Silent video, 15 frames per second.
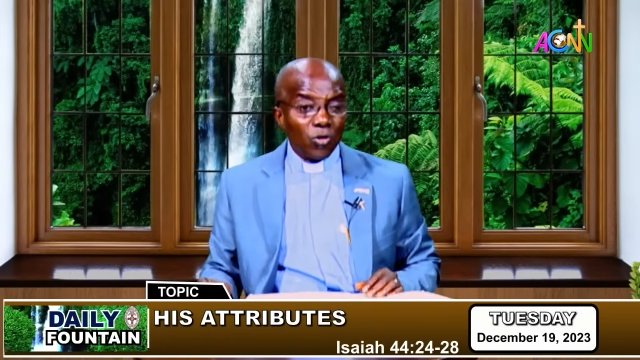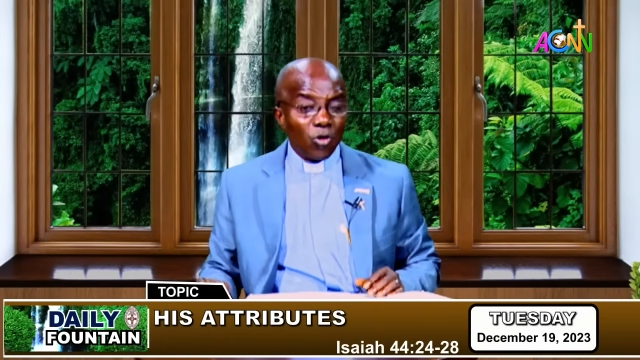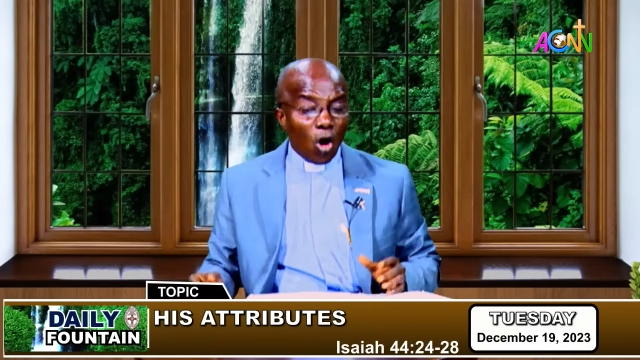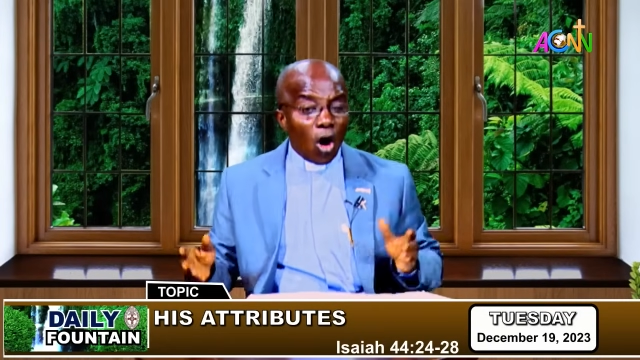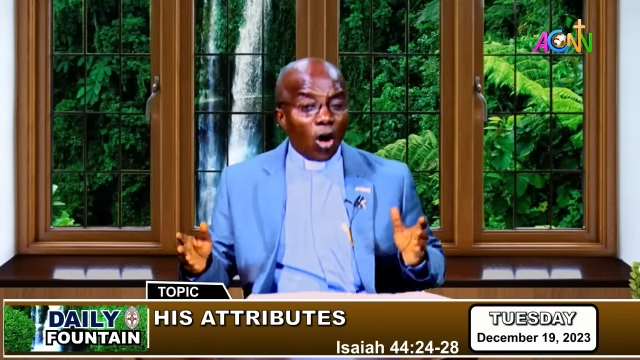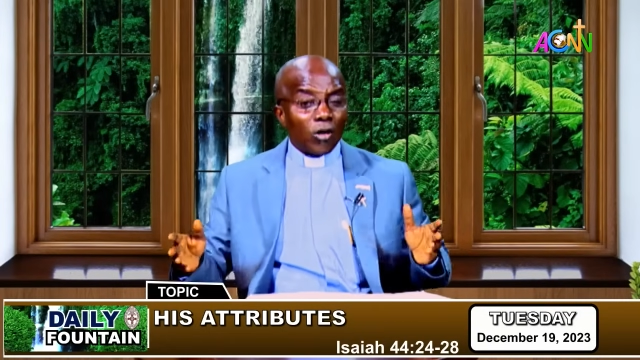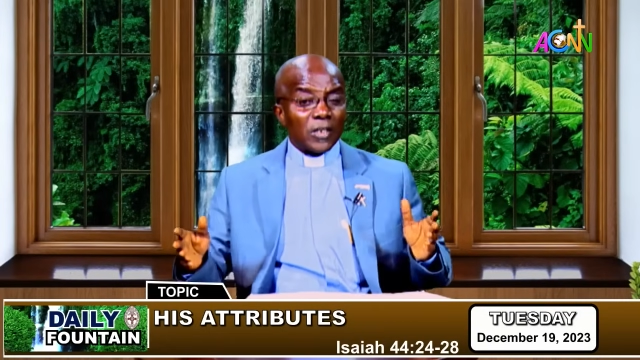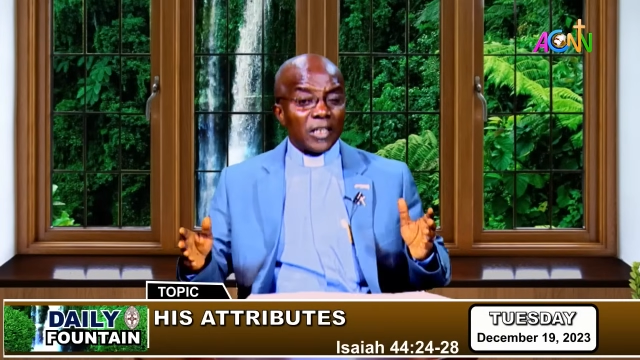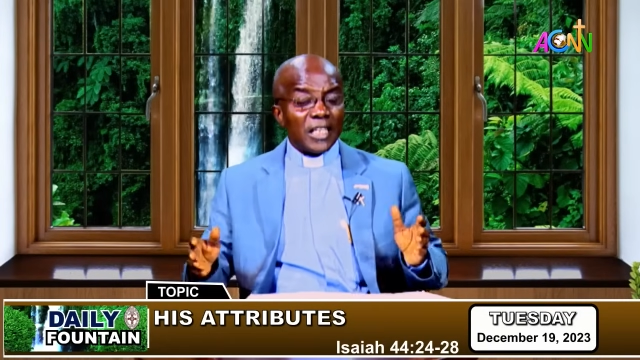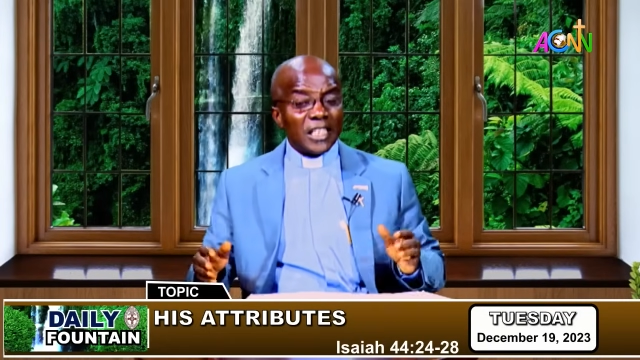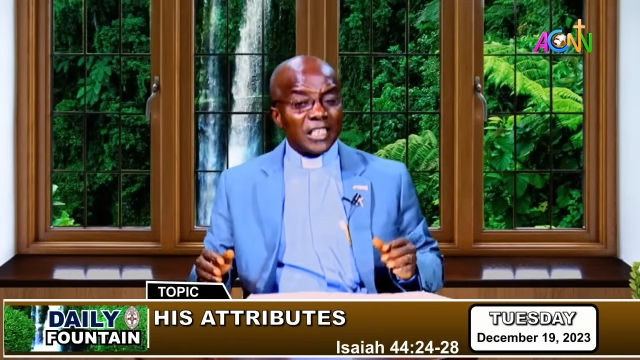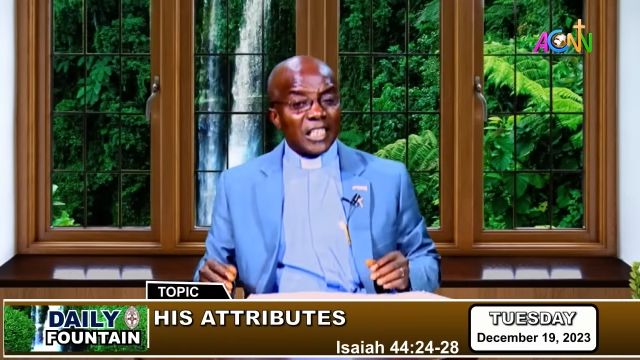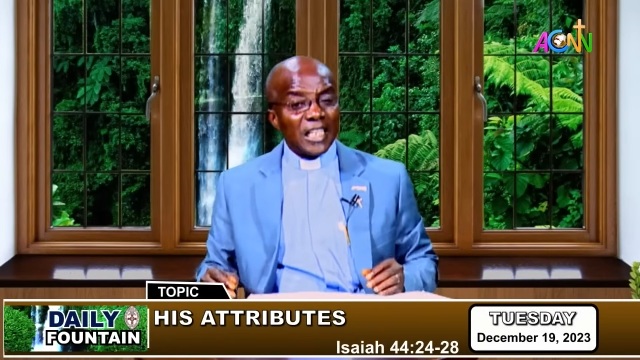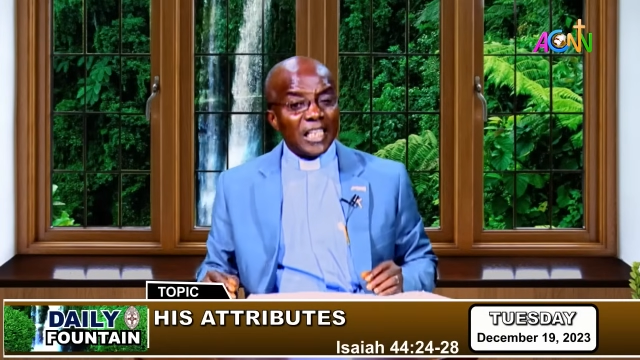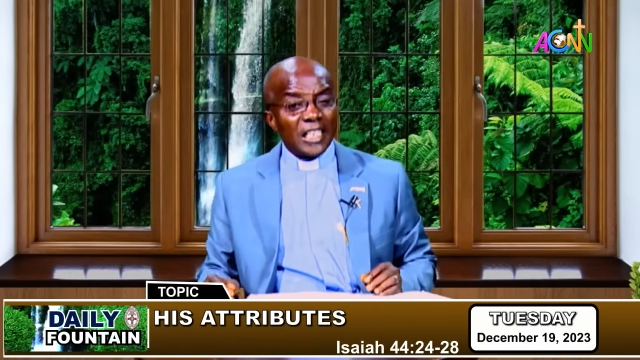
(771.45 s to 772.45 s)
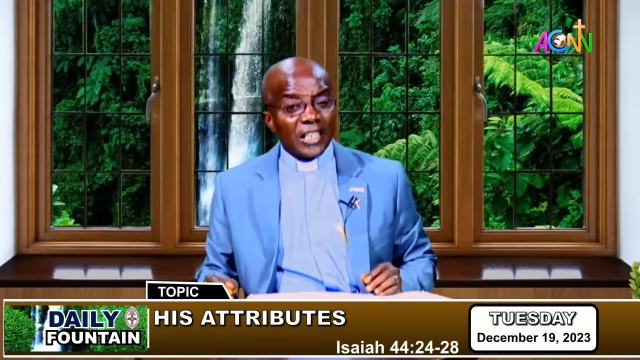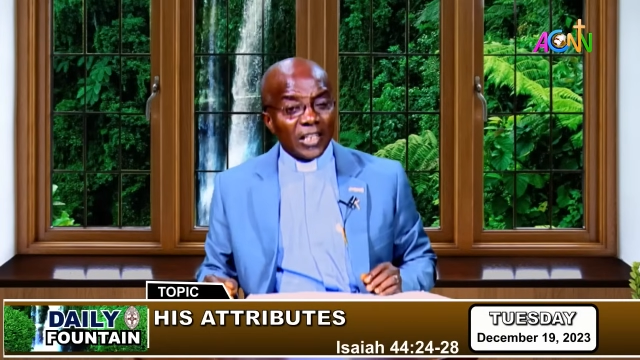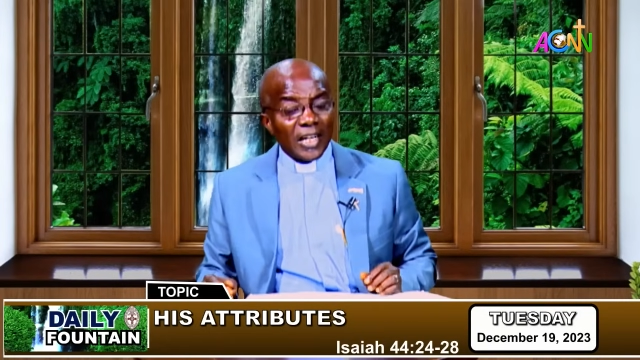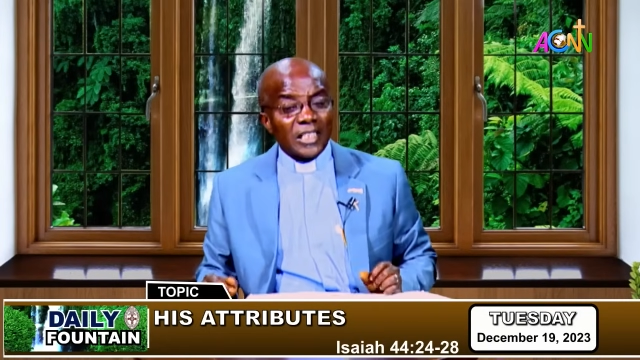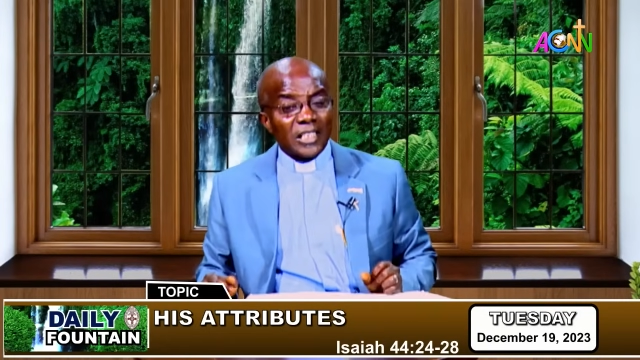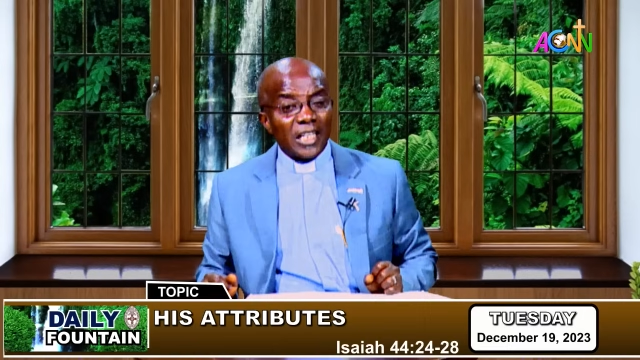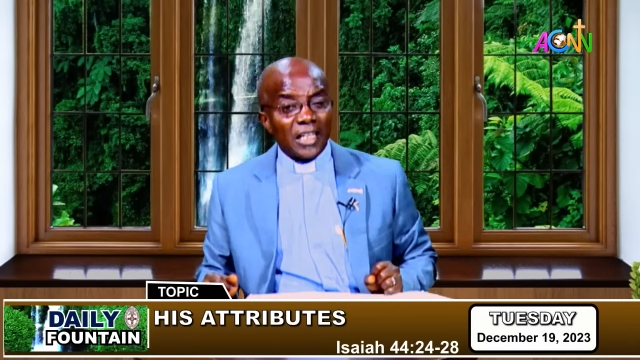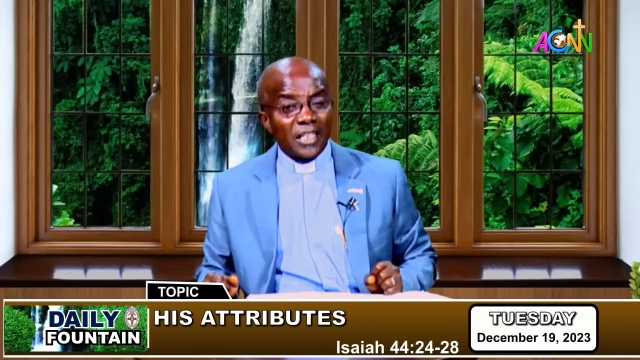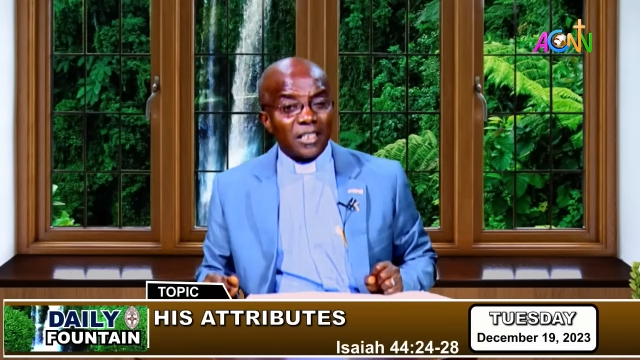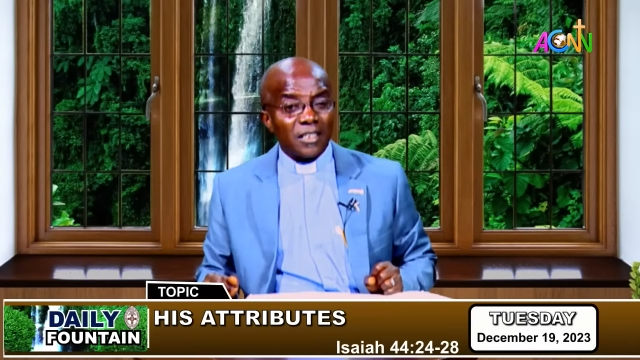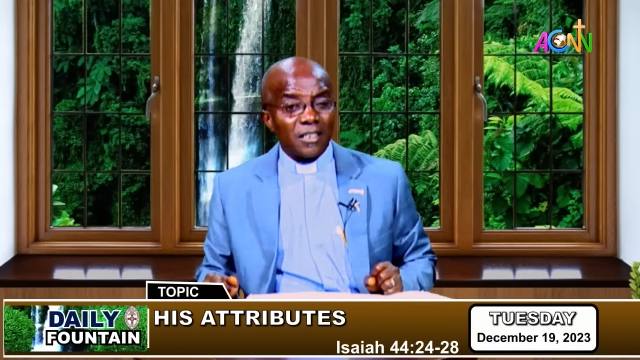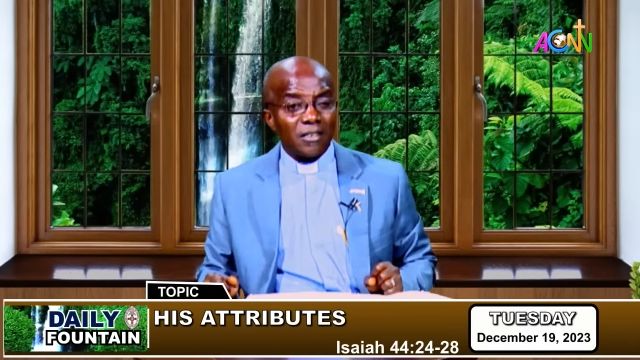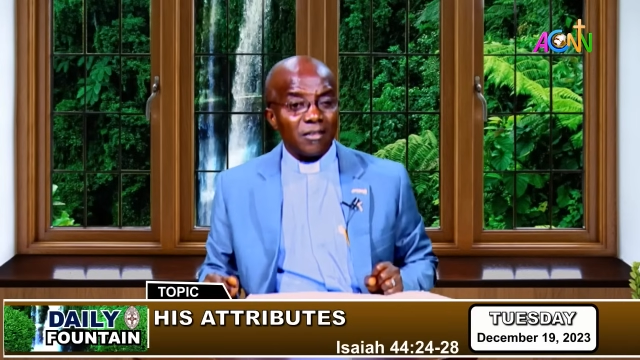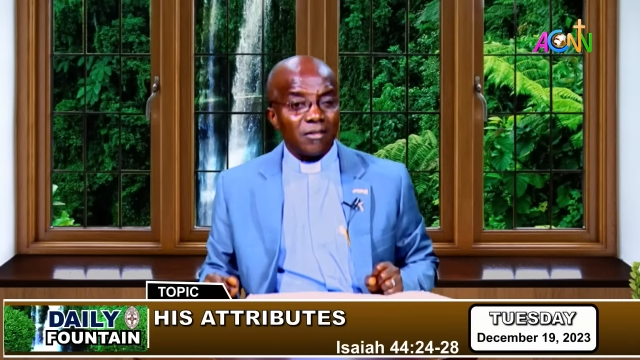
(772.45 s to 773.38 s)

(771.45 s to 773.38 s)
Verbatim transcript: God is interested